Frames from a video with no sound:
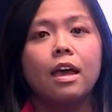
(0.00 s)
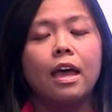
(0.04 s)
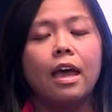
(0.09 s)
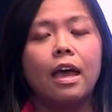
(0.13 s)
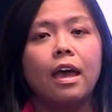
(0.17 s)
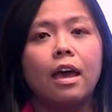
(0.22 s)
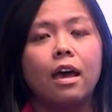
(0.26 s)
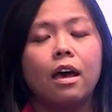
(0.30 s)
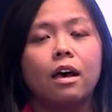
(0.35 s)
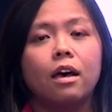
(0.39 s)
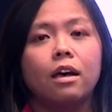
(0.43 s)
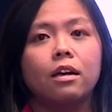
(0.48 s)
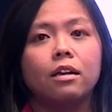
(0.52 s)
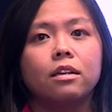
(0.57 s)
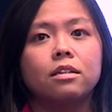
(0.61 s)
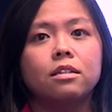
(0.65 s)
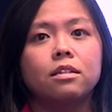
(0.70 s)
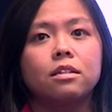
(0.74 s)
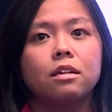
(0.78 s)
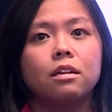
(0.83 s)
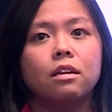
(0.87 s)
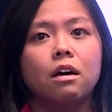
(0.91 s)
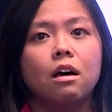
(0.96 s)

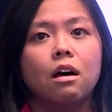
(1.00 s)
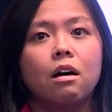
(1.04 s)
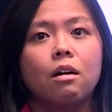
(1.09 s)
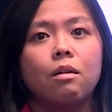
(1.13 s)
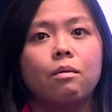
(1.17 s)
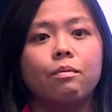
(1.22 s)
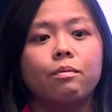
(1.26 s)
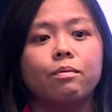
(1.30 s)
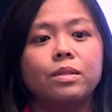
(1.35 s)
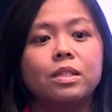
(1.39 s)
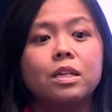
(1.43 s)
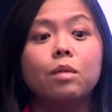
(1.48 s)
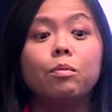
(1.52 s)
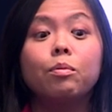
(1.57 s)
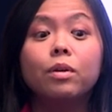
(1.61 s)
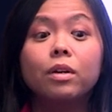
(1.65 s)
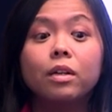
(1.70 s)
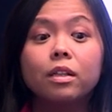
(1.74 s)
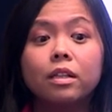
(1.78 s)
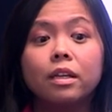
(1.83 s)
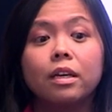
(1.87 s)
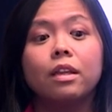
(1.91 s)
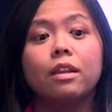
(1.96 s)
and um,
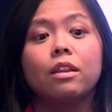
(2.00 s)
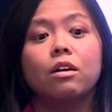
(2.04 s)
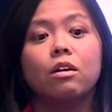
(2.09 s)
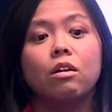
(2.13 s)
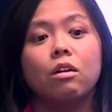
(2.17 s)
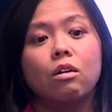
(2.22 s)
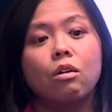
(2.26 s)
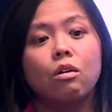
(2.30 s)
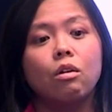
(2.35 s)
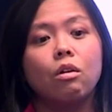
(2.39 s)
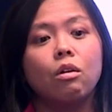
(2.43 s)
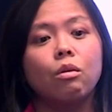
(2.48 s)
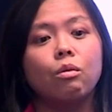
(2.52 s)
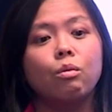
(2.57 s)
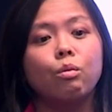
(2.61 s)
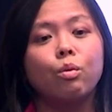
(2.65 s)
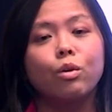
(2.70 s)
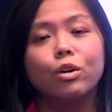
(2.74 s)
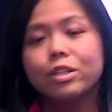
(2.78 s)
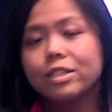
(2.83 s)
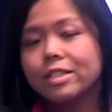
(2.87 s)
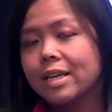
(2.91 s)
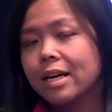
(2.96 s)
typically they're
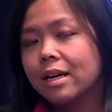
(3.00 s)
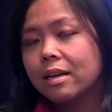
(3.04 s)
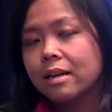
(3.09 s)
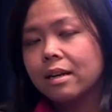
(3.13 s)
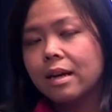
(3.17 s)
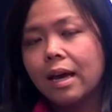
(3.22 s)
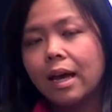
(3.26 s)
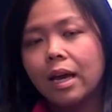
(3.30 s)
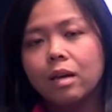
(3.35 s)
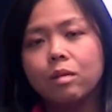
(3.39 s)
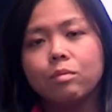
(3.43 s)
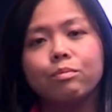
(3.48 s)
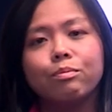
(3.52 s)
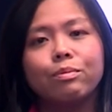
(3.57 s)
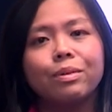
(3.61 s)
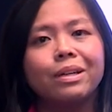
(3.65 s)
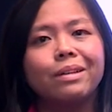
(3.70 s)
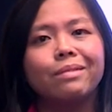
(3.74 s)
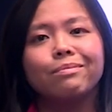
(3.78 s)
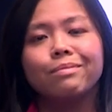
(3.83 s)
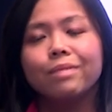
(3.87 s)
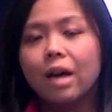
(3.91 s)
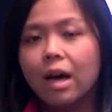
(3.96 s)
worse at night,
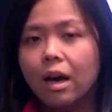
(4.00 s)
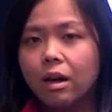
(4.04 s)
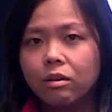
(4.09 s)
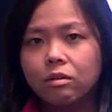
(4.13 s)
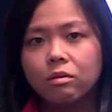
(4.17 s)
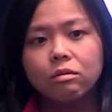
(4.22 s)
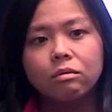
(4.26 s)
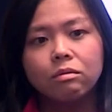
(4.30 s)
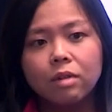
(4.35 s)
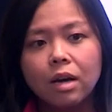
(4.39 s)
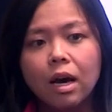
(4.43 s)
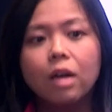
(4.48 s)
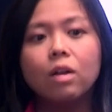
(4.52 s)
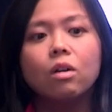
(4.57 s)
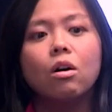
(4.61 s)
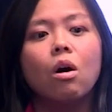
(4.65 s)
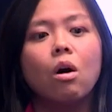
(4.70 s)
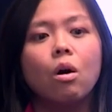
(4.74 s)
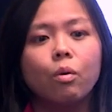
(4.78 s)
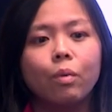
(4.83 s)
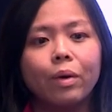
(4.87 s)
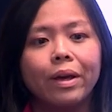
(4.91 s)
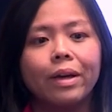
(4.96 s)
but not not
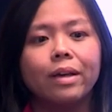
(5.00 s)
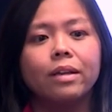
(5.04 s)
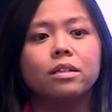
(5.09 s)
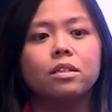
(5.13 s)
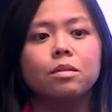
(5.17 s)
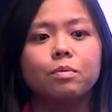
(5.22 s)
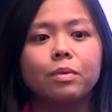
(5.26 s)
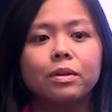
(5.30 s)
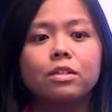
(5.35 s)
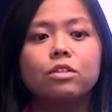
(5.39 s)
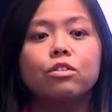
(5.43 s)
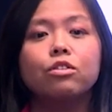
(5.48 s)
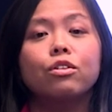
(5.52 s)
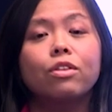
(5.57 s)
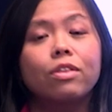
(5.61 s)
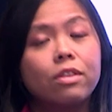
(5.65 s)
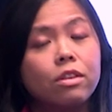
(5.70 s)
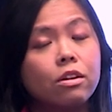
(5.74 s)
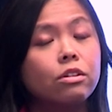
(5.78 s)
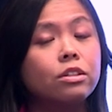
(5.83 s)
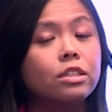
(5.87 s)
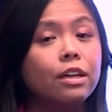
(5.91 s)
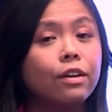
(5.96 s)
always. But there
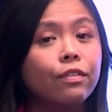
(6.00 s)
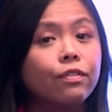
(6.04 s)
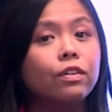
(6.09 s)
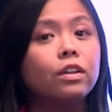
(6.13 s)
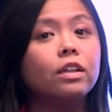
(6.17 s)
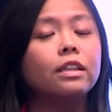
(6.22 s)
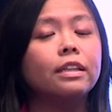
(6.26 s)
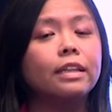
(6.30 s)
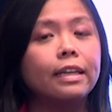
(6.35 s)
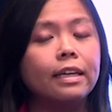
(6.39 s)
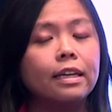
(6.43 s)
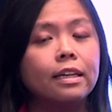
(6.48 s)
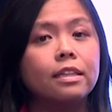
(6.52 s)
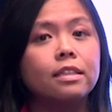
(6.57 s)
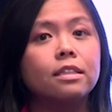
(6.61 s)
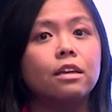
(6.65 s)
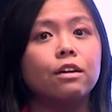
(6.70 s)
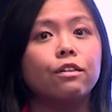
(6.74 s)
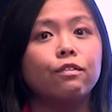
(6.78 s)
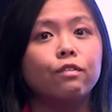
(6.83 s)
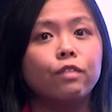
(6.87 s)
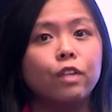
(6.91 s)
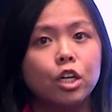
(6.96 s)
there definitely is
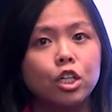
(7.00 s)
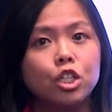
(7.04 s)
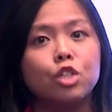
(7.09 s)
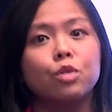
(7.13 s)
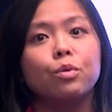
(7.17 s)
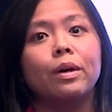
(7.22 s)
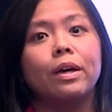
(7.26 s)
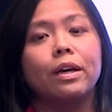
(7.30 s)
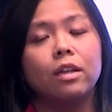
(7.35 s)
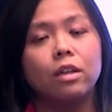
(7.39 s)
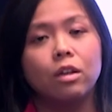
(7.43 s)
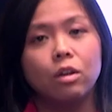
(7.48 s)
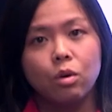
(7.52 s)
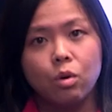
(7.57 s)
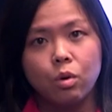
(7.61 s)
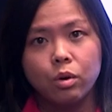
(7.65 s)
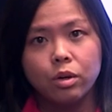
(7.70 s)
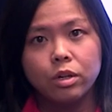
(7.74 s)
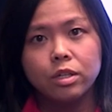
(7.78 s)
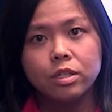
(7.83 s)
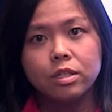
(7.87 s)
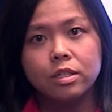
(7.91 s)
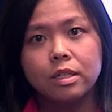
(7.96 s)
a fluctuating
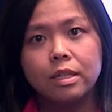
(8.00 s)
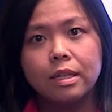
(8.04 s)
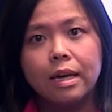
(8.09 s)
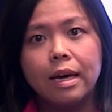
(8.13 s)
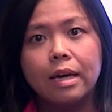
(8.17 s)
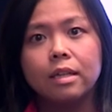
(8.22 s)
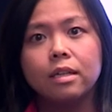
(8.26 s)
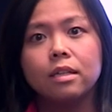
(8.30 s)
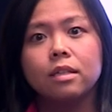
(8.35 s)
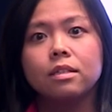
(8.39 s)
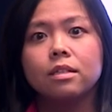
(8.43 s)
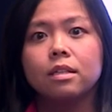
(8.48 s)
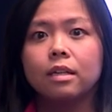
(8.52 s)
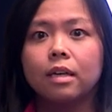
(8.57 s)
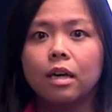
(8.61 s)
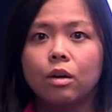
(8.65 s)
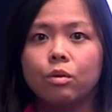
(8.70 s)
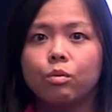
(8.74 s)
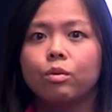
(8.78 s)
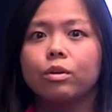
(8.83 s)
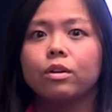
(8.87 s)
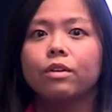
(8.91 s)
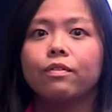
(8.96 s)
course, and that is
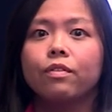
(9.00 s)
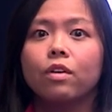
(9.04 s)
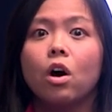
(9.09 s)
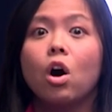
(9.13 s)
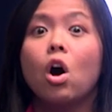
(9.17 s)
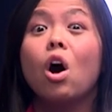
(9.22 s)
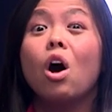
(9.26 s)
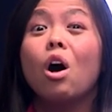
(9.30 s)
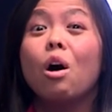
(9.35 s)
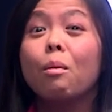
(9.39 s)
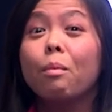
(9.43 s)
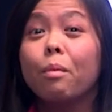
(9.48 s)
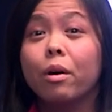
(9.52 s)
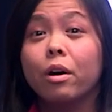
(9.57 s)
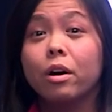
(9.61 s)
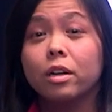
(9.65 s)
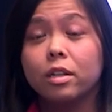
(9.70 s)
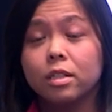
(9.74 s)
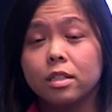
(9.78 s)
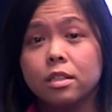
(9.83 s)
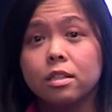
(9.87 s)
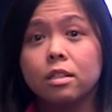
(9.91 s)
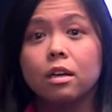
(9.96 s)
again one of the
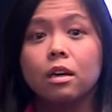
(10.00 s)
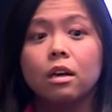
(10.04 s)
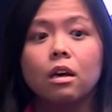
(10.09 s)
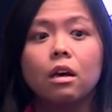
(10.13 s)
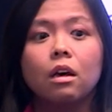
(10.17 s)
hallmarks